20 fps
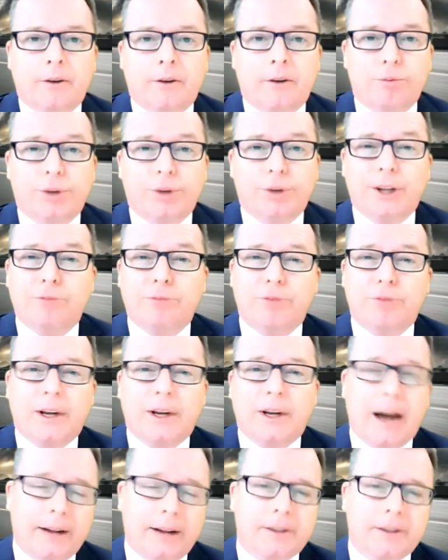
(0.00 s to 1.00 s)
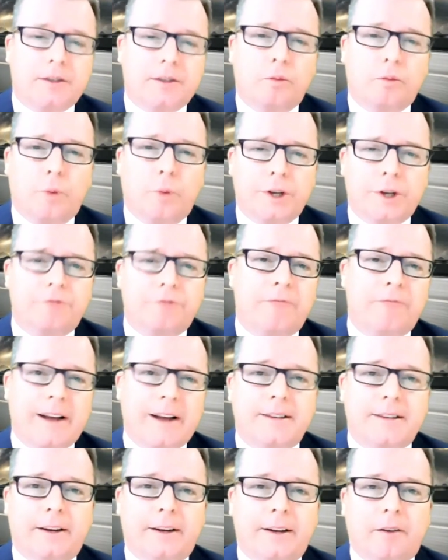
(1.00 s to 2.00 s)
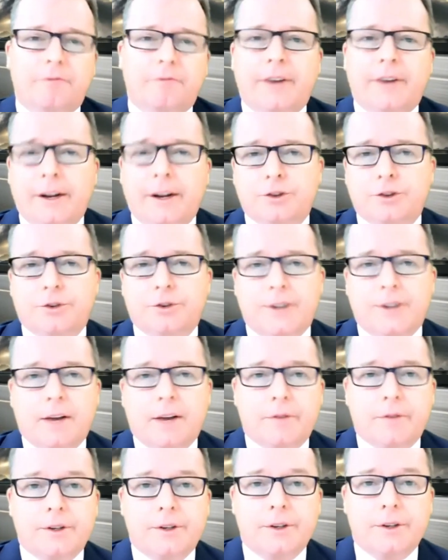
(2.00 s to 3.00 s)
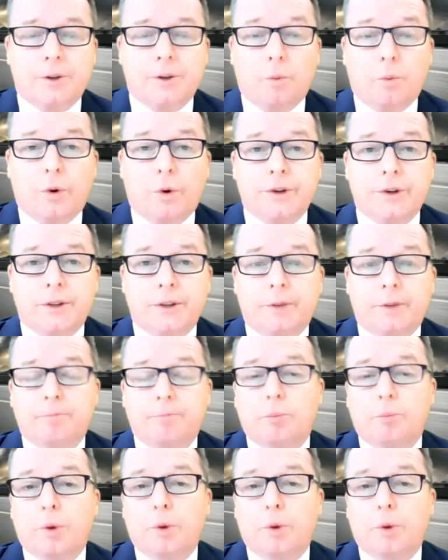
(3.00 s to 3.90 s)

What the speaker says: really regardless of which facet of financial services it was that